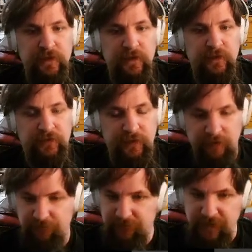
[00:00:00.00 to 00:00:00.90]

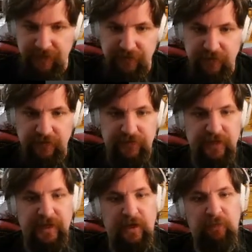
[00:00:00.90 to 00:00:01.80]
So, as you can
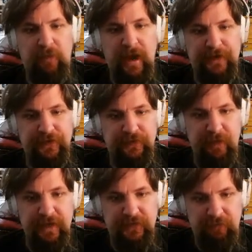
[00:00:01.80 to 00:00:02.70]
see here, practice
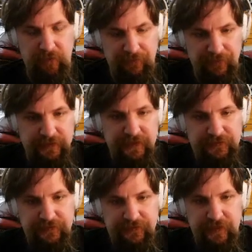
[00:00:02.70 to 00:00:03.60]
makes perfect,
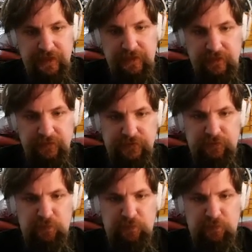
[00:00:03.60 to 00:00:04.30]
as the saying goes.